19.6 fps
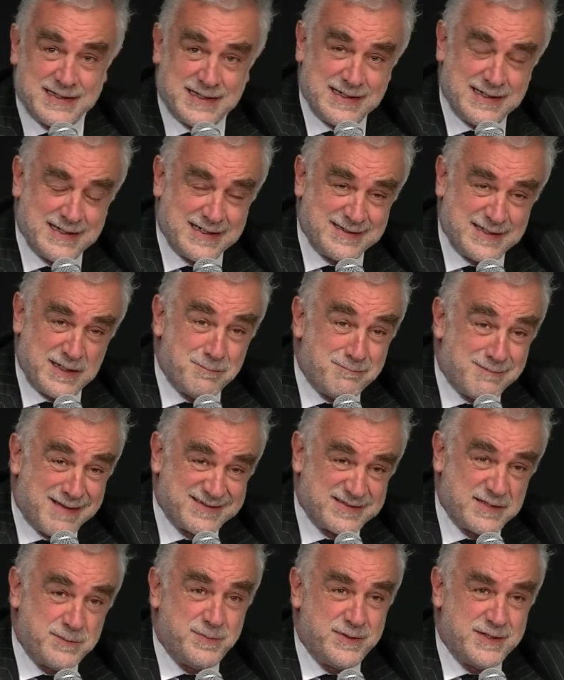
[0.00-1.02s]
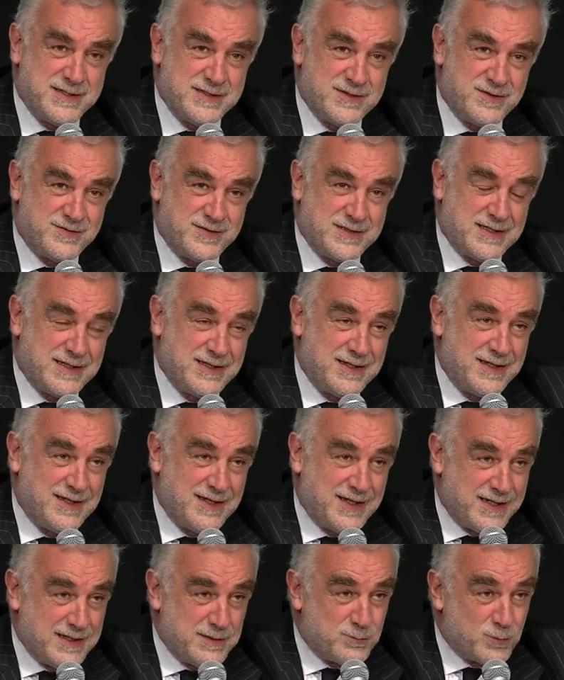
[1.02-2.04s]
for Estela.
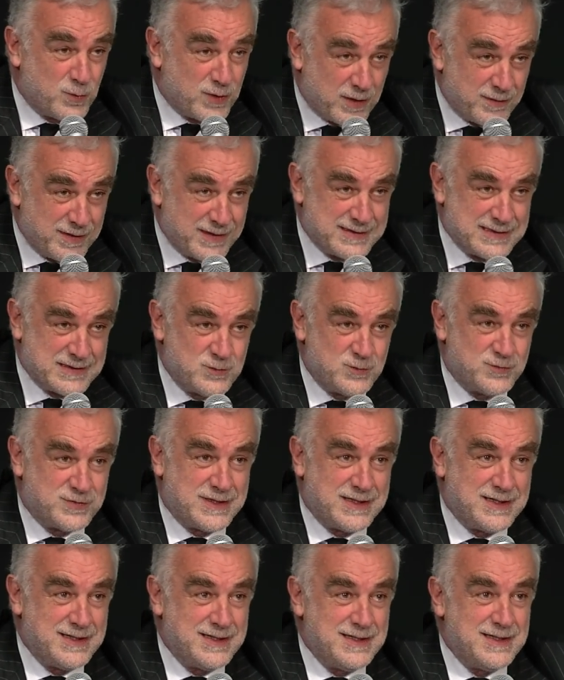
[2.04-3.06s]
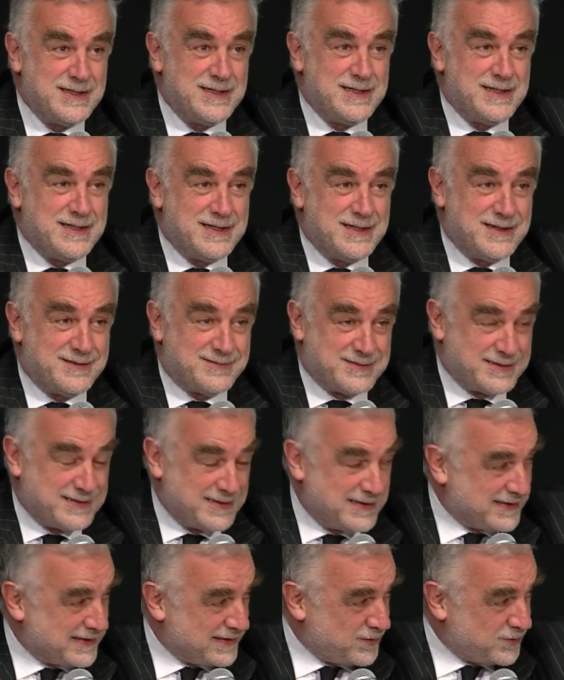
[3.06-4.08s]
So she is the person who
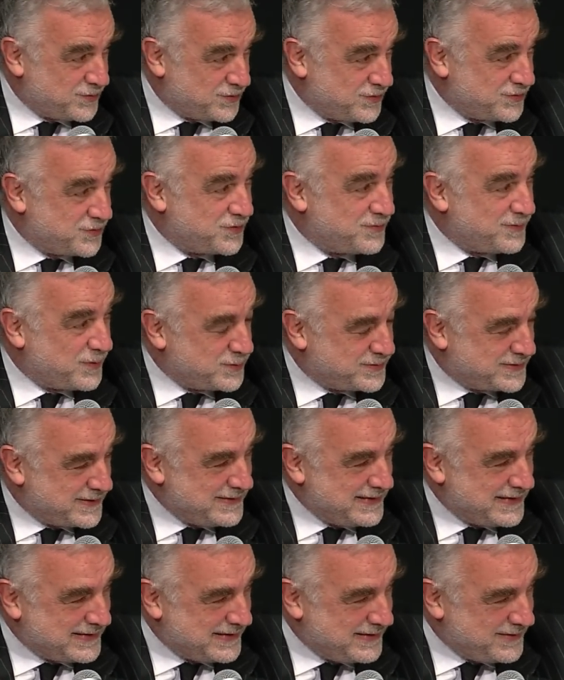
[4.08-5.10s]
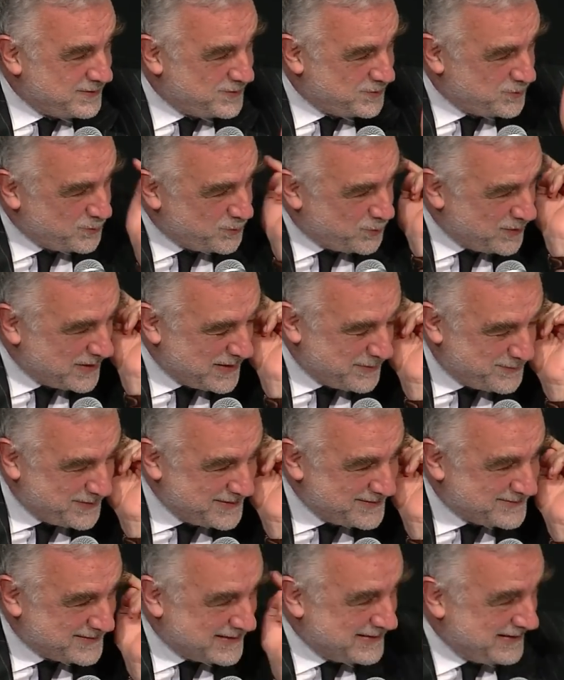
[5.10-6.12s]
has the greatest
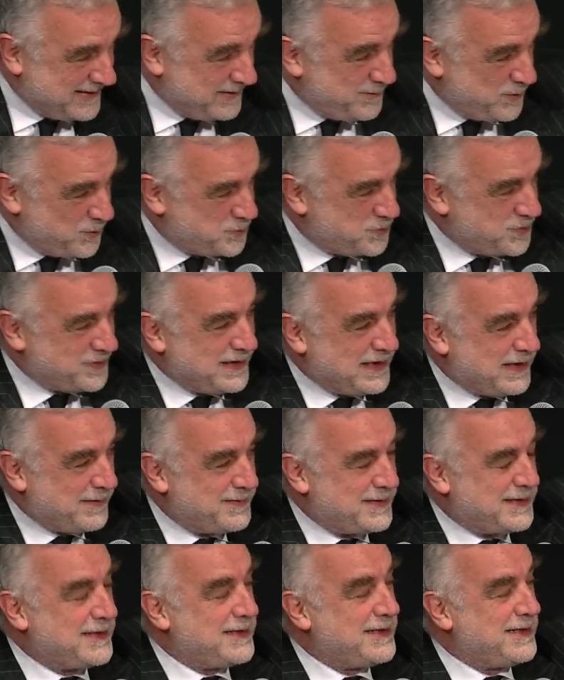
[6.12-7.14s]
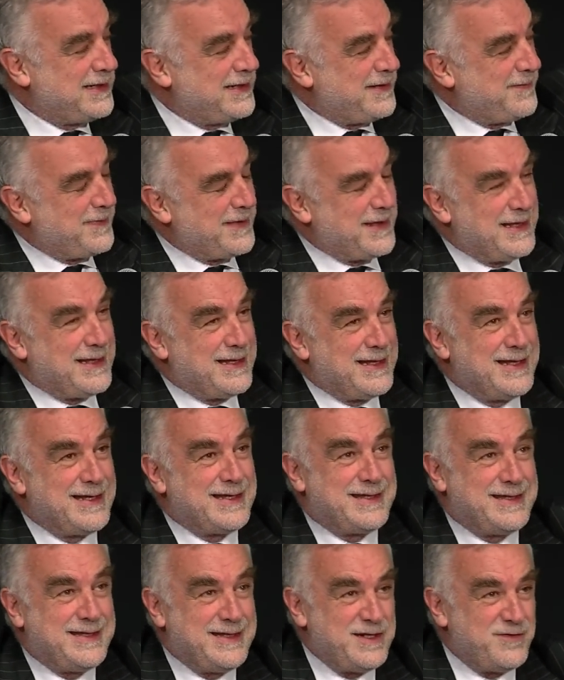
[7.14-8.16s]
and longest experience in
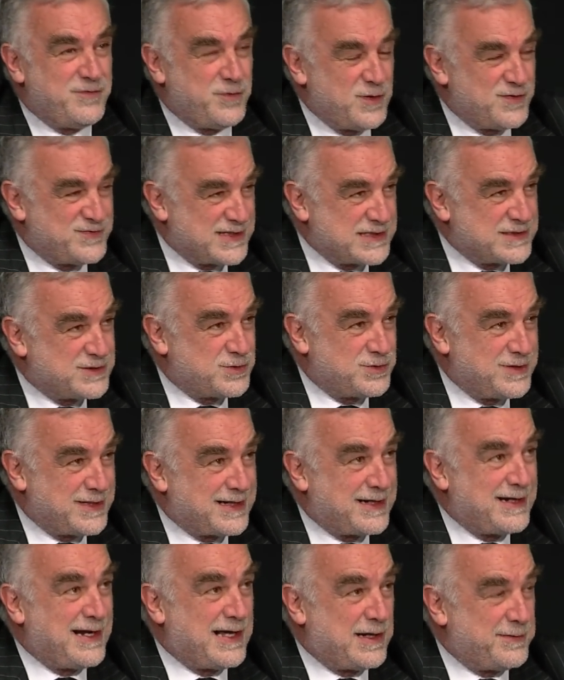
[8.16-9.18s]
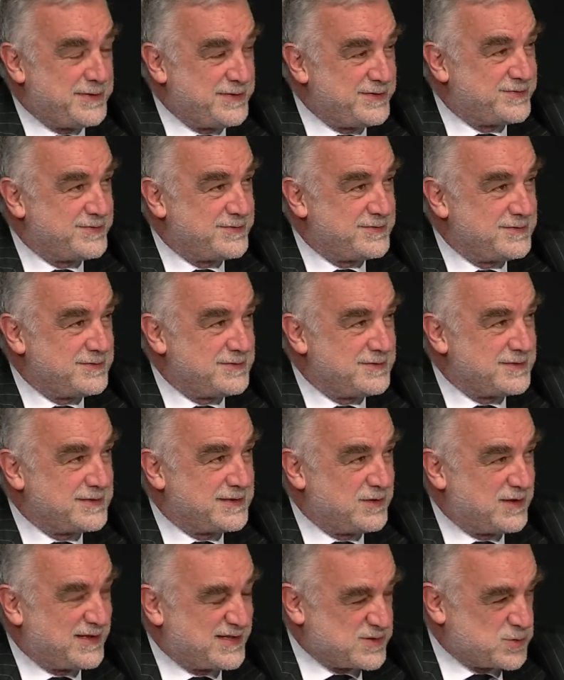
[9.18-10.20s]
bringing or defending a
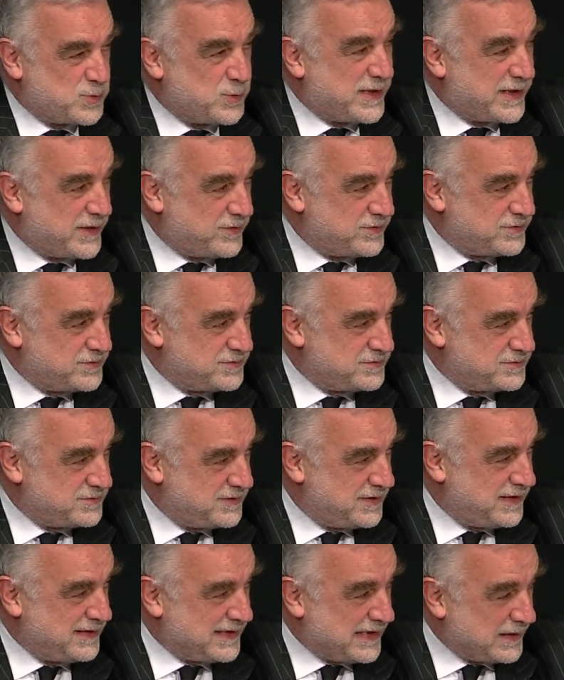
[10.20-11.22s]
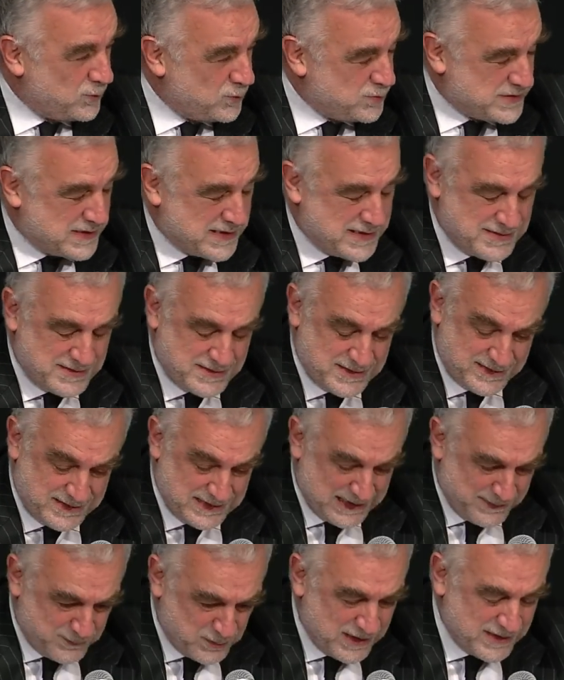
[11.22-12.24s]
cause. Who were the key
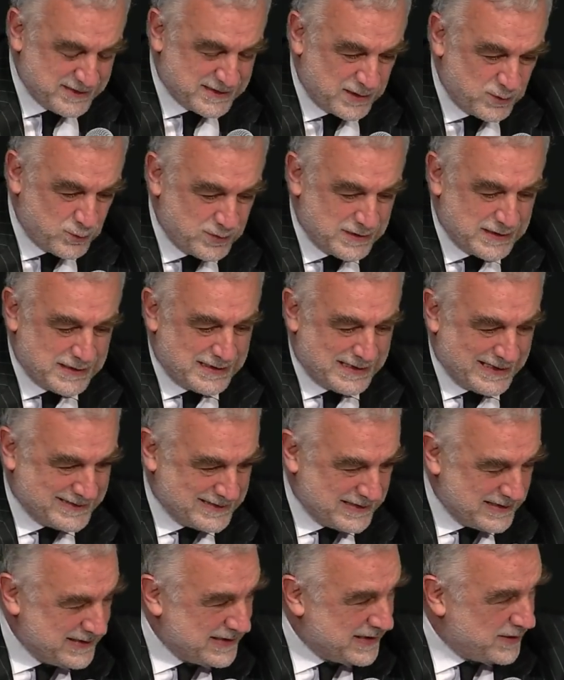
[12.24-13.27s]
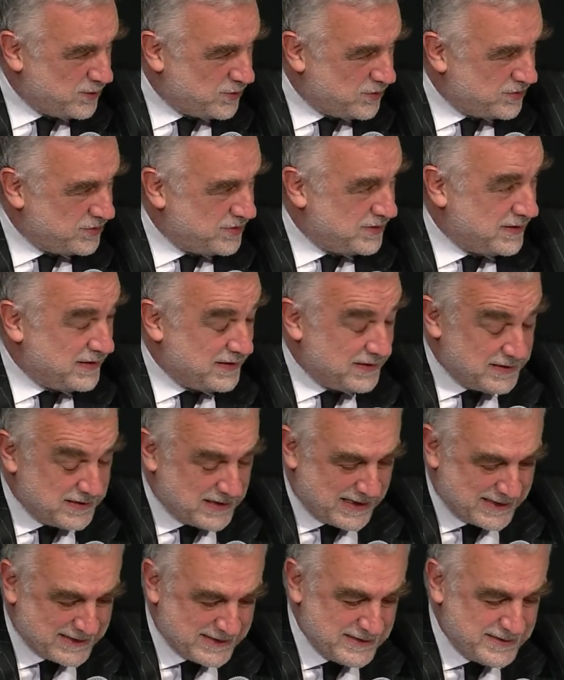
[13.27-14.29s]
factors, the key players
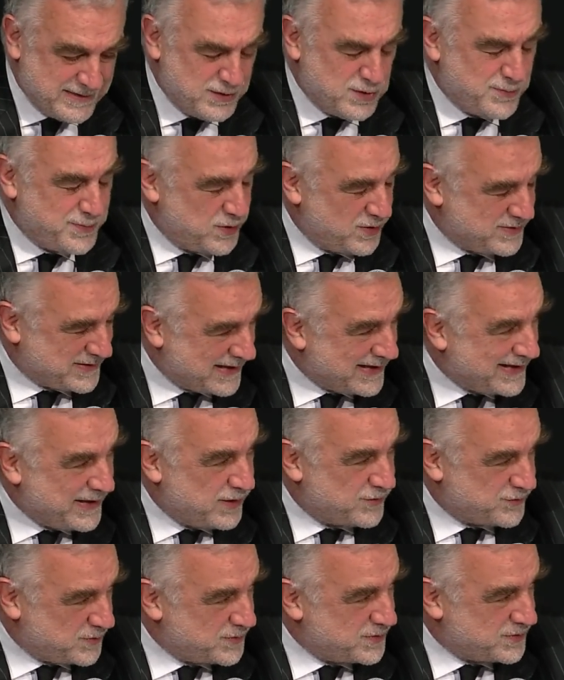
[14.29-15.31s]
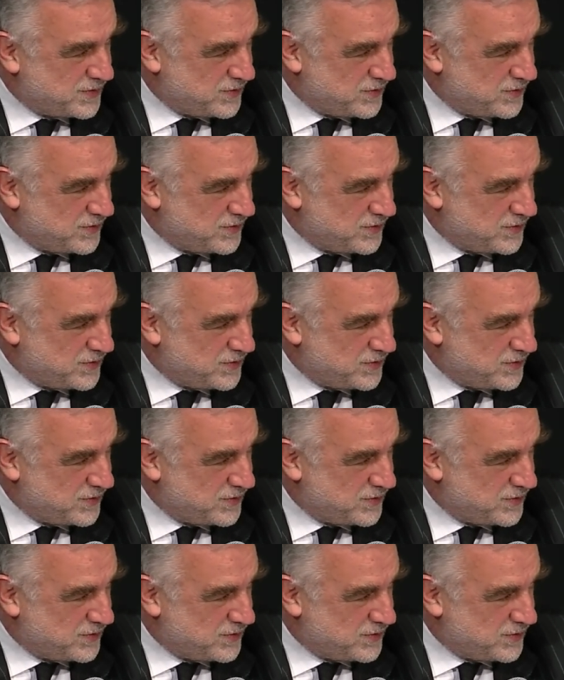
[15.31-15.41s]
that helped you